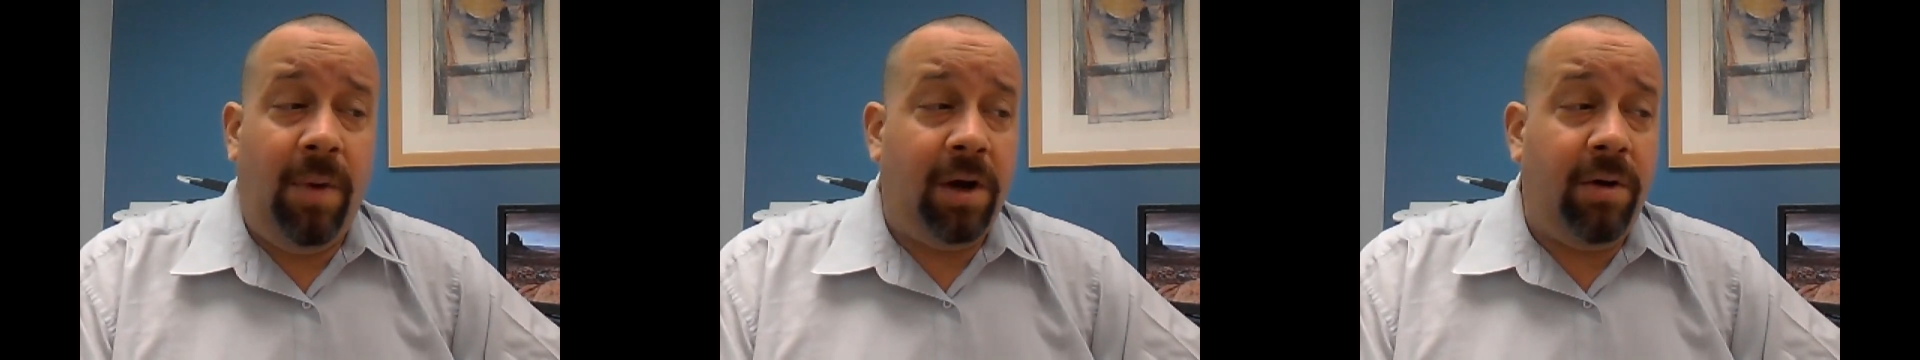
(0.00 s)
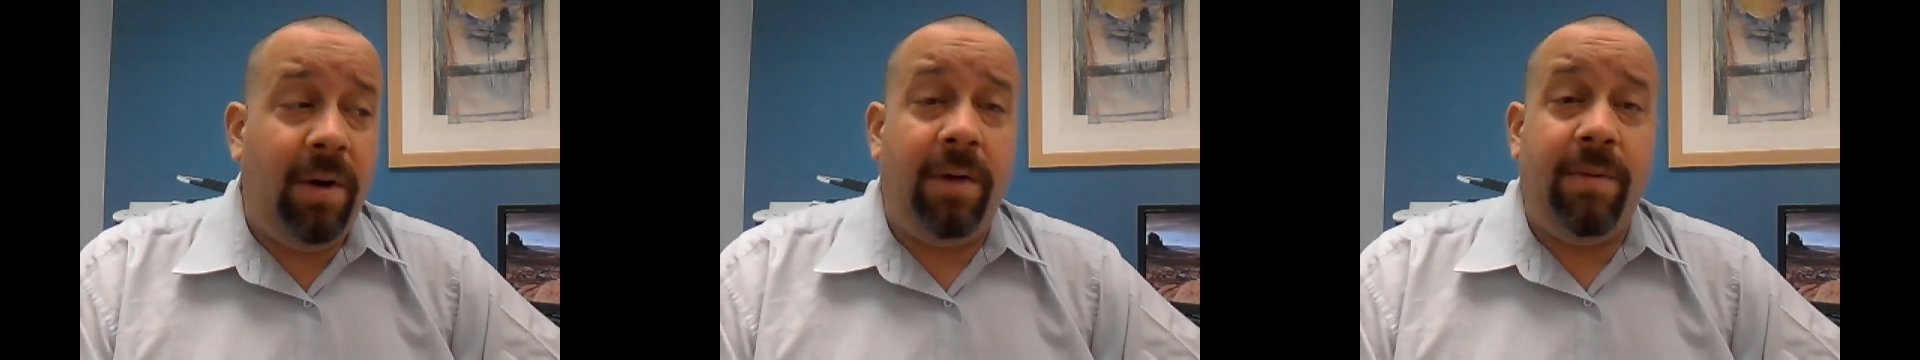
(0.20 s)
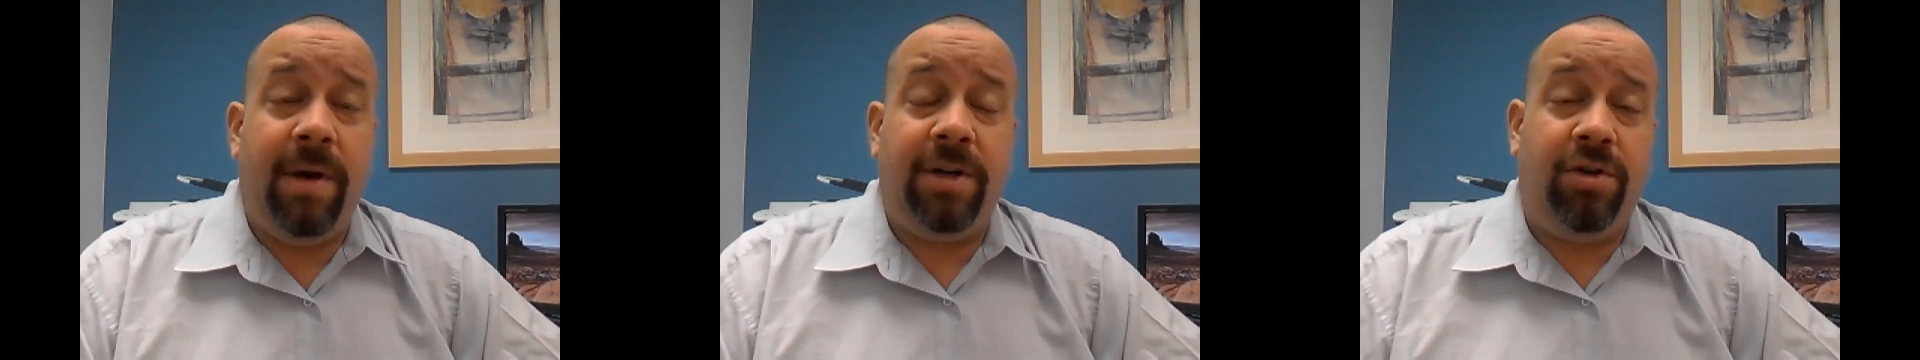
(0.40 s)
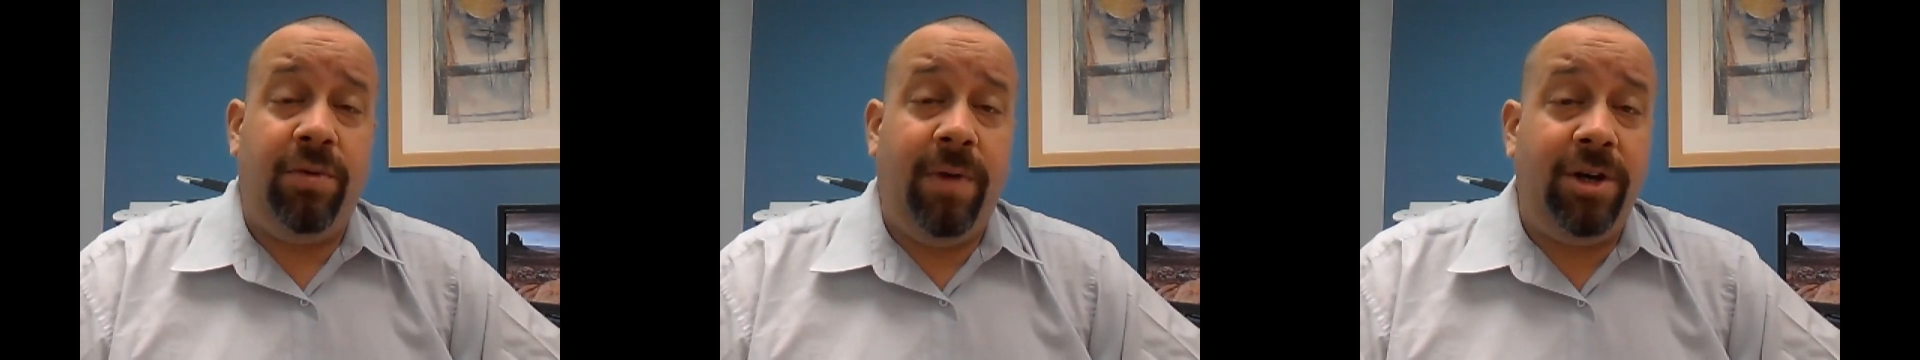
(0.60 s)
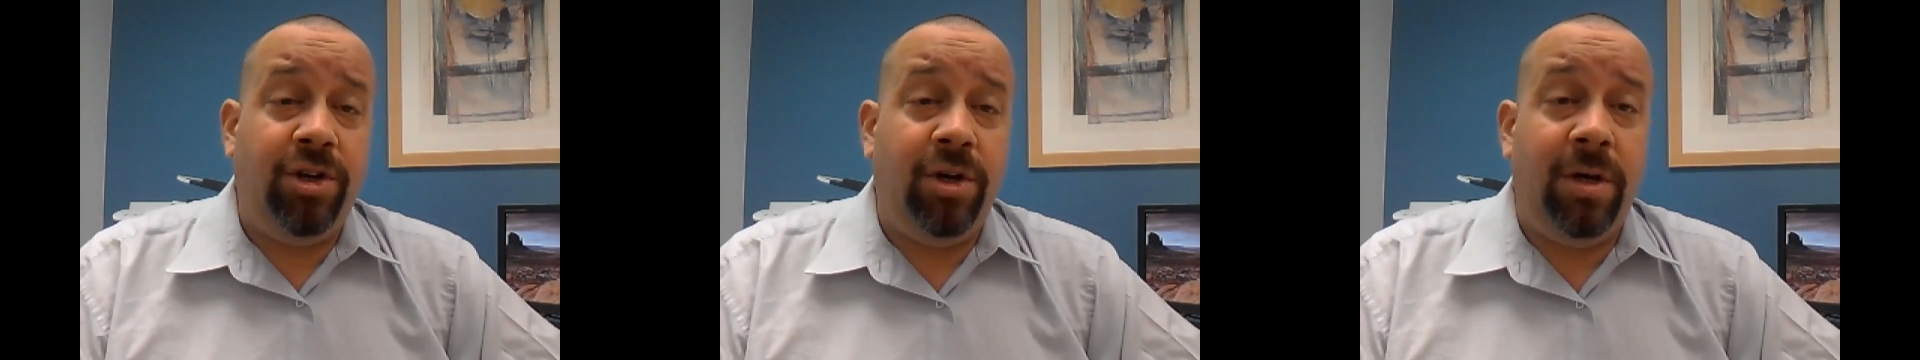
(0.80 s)
a credit
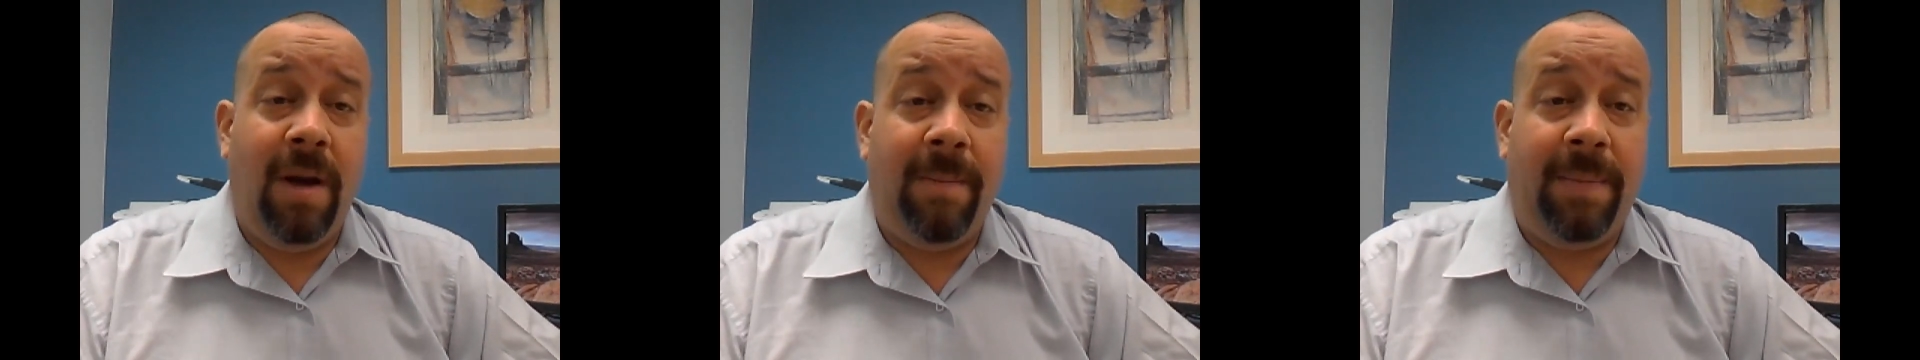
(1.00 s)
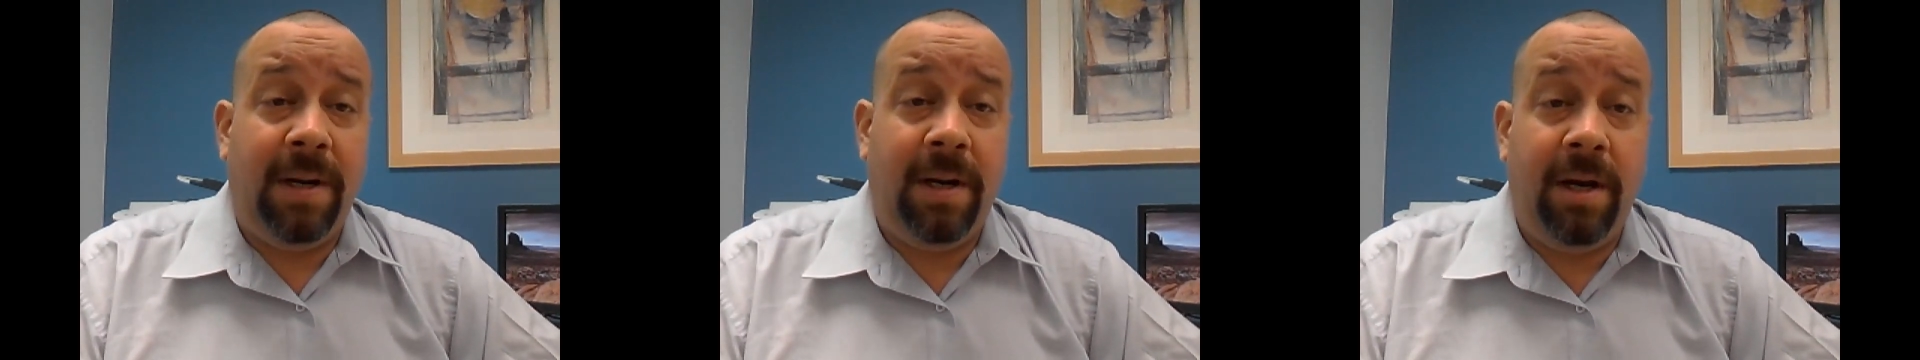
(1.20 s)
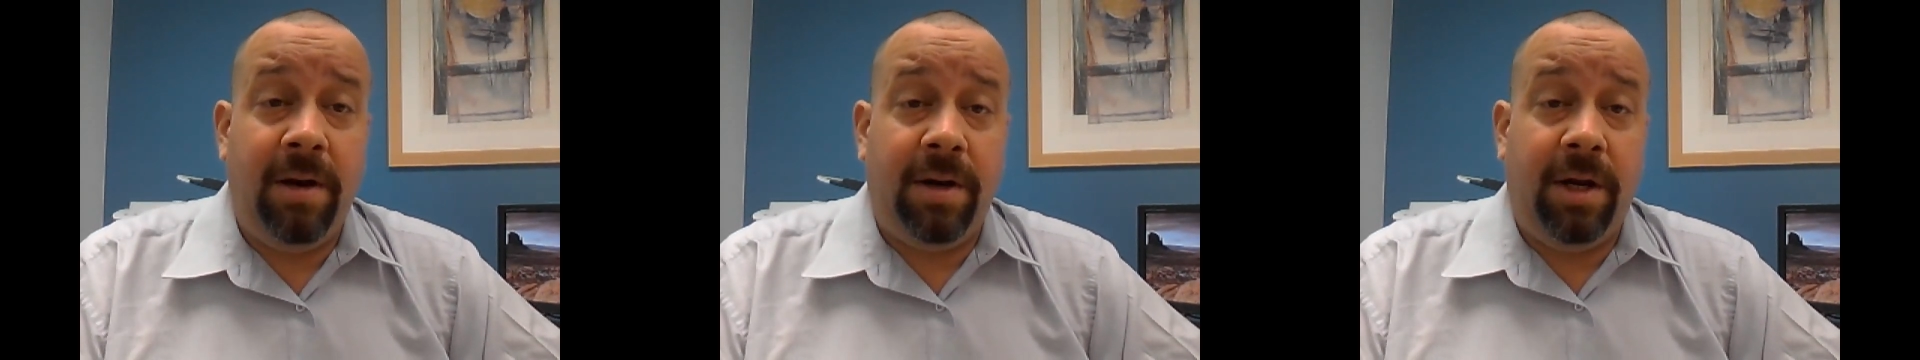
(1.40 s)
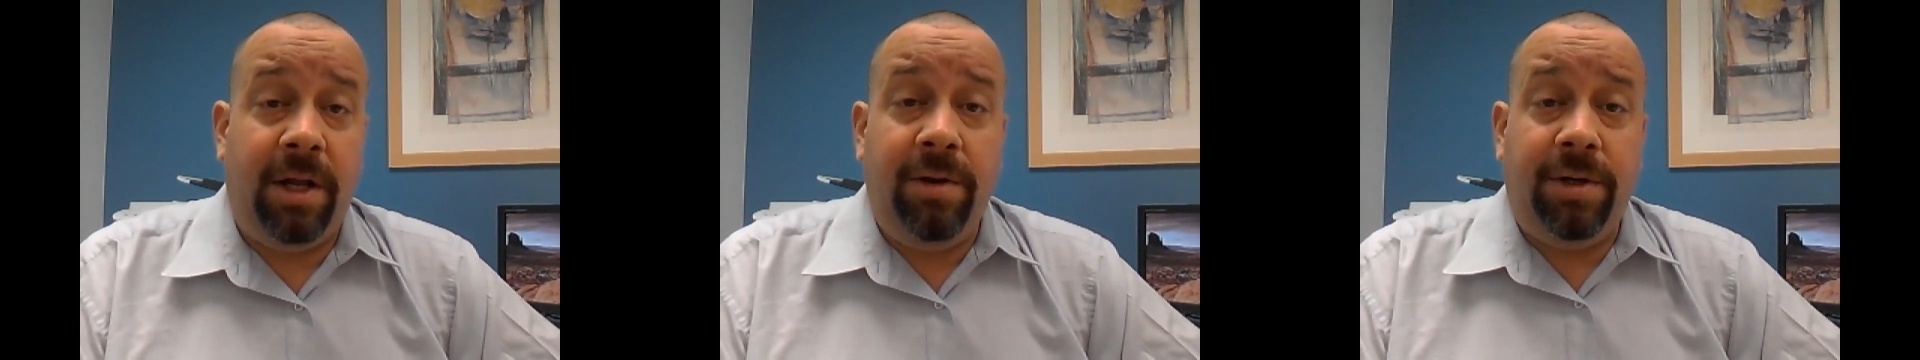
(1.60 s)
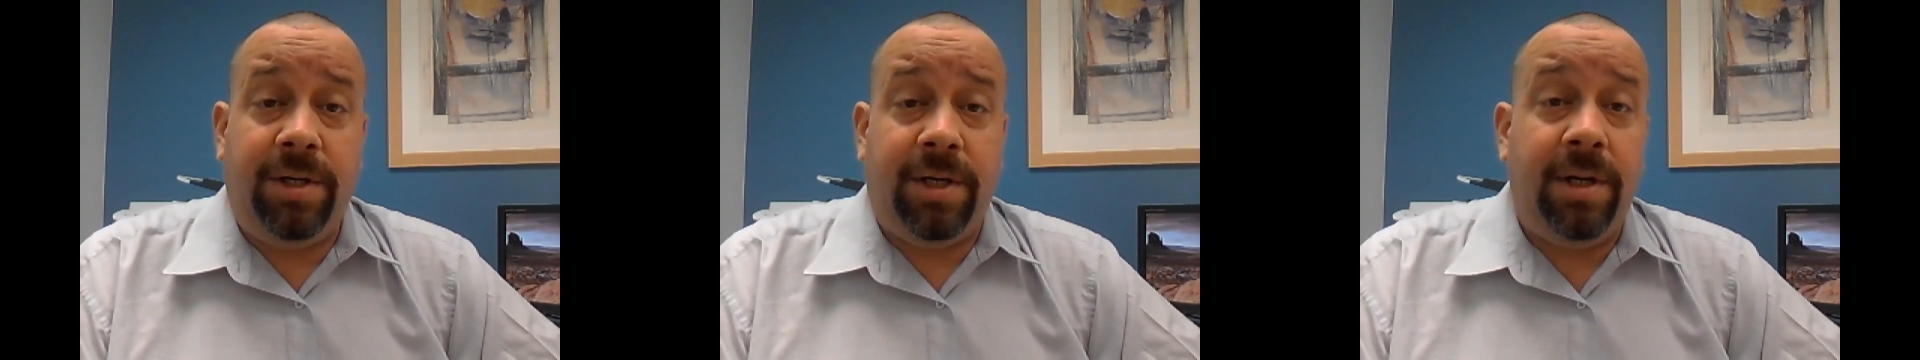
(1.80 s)
restoration company here in
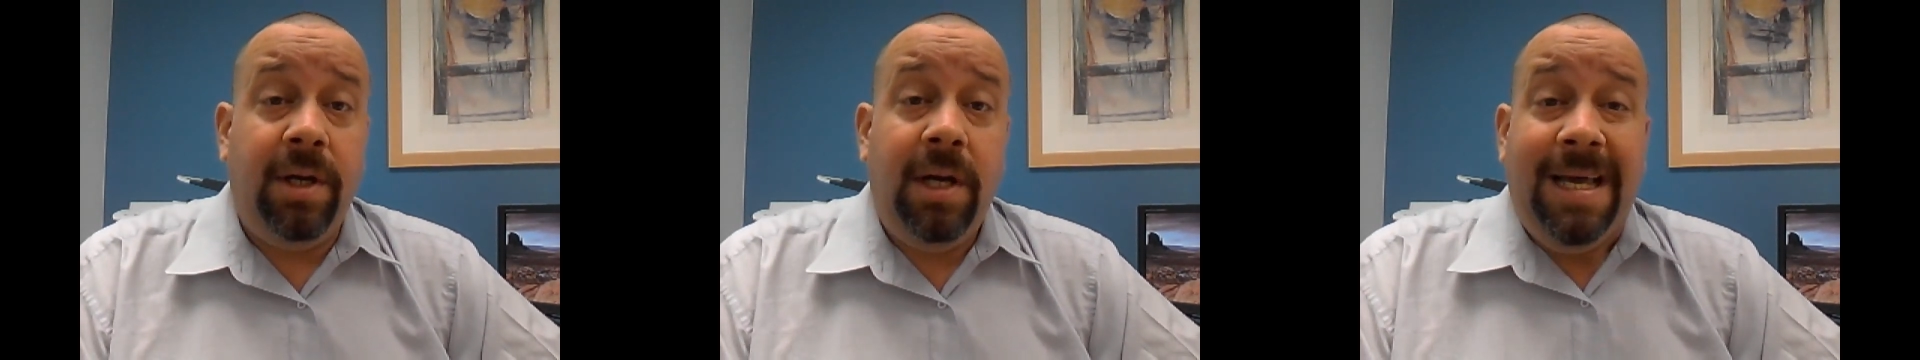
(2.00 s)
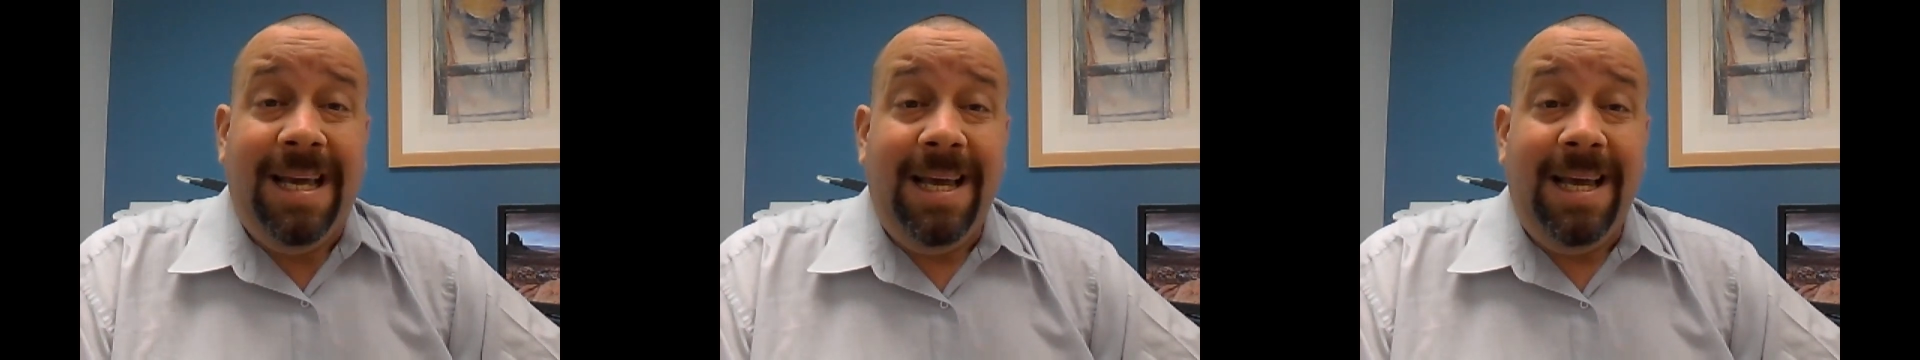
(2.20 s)
Houston,